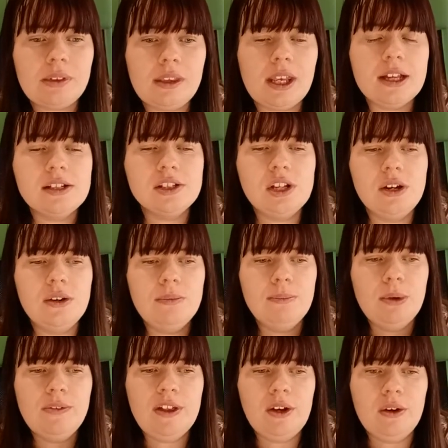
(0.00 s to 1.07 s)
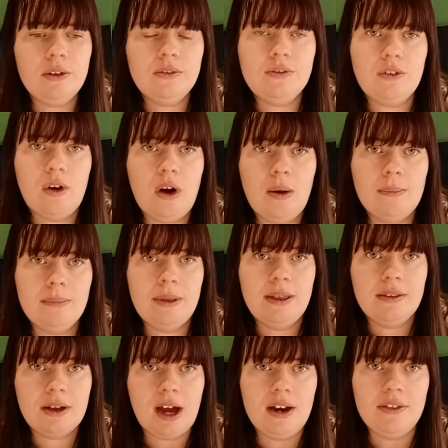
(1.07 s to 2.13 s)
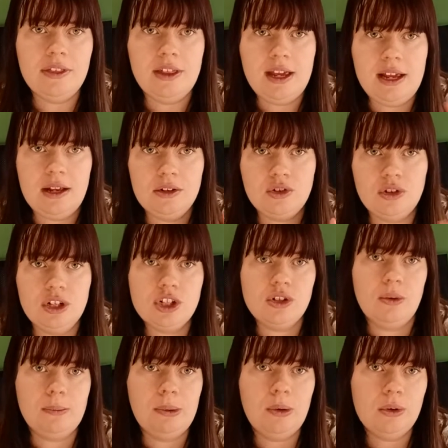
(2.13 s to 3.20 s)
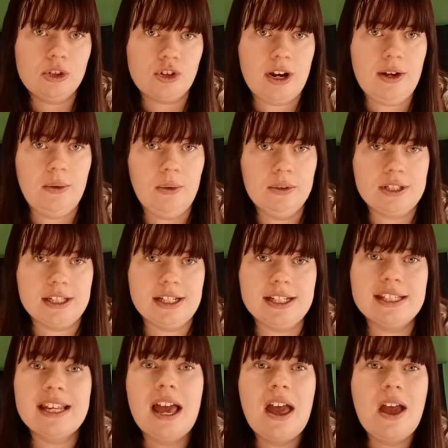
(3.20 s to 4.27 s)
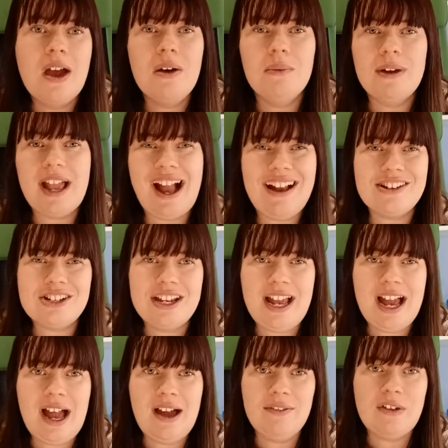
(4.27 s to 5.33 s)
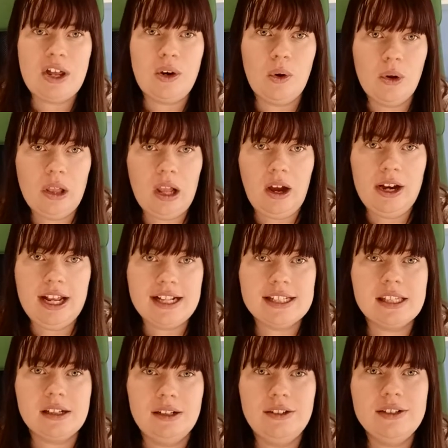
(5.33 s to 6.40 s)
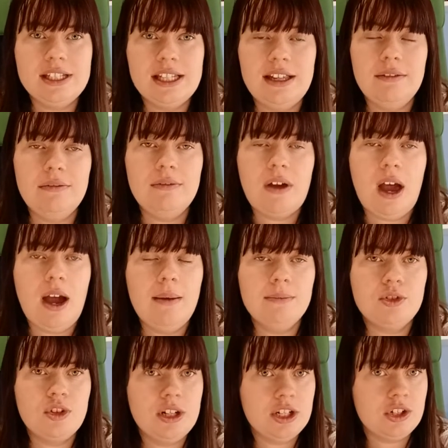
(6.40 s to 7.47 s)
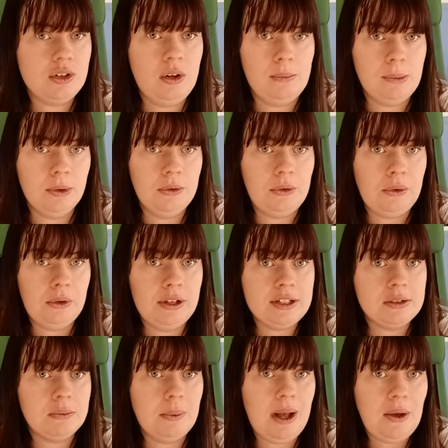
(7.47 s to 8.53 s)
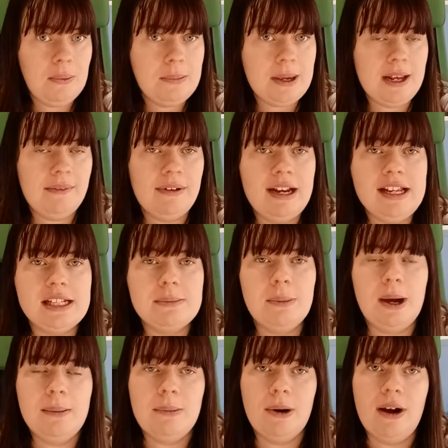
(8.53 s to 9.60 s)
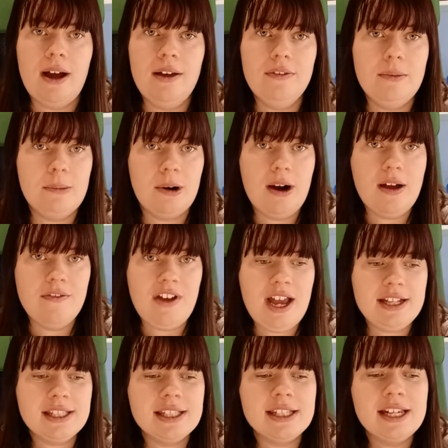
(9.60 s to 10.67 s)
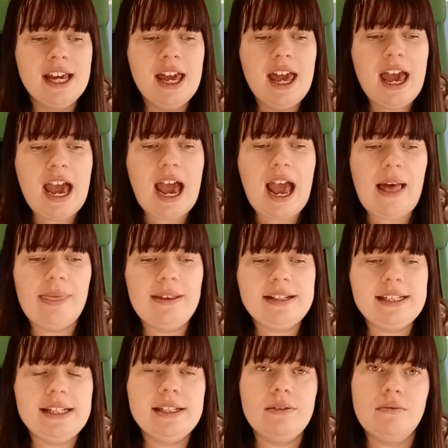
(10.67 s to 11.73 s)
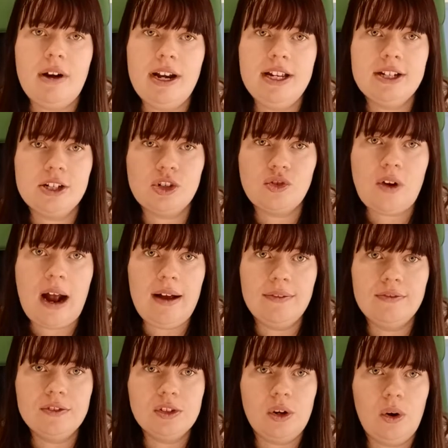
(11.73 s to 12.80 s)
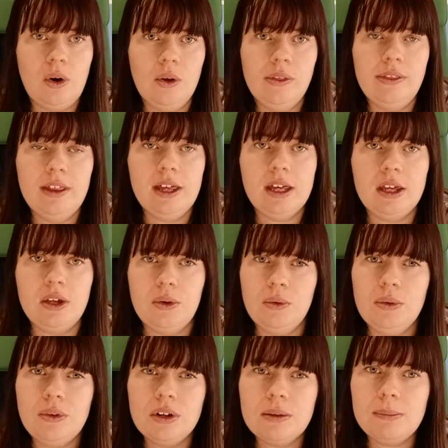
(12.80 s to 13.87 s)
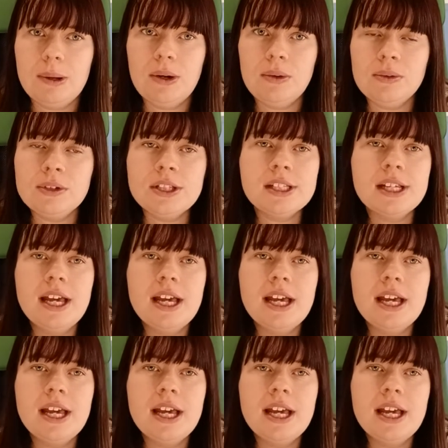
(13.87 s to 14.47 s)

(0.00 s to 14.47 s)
So moving on from kind of the traditional portrait horses, we actually have an online exclusive traditional model as well being released by Breyer for Breyerfest. And this is a Rhenish draft on the Georg moulds.